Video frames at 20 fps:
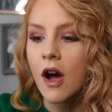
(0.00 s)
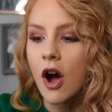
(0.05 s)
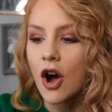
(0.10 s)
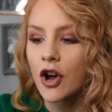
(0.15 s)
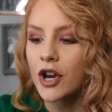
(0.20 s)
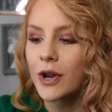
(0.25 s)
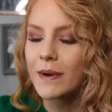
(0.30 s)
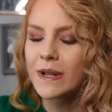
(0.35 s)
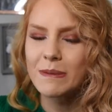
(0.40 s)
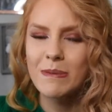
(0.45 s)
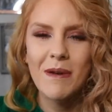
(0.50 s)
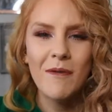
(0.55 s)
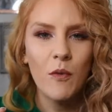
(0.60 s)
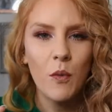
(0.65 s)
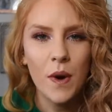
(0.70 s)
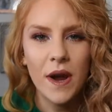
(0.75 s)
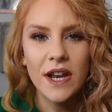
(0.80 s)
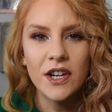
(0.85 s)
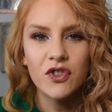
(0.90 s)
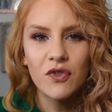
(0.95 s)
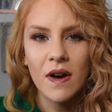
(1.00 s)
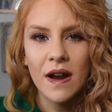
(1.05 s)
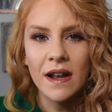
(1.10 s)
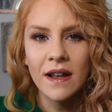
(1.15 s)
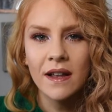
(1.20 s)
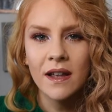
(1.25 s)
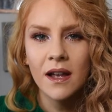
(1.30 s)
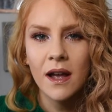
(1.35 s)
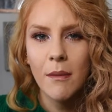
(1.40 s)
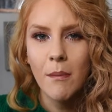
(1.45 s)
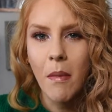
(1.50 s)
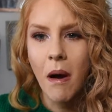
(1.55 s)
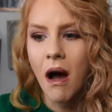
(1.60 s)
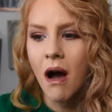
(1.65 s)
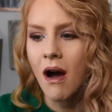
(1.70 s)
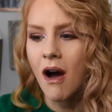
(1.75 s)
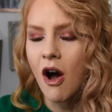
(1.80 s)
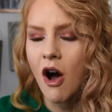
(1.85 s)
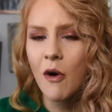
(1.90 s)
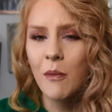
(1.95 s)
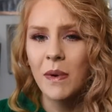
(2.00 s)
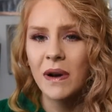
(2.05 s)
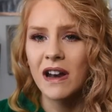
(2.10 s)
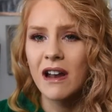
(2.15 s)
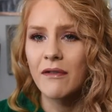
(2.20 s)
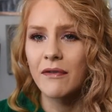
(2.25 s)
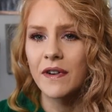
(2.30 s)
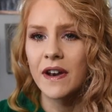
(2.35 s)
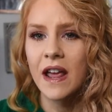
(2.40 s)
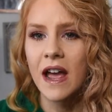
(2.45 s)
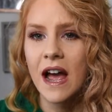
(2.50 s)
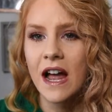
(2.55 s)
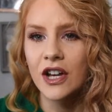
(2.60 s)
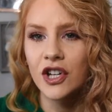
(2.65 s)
I know it's a bit of a weird drink, but I've been loving it,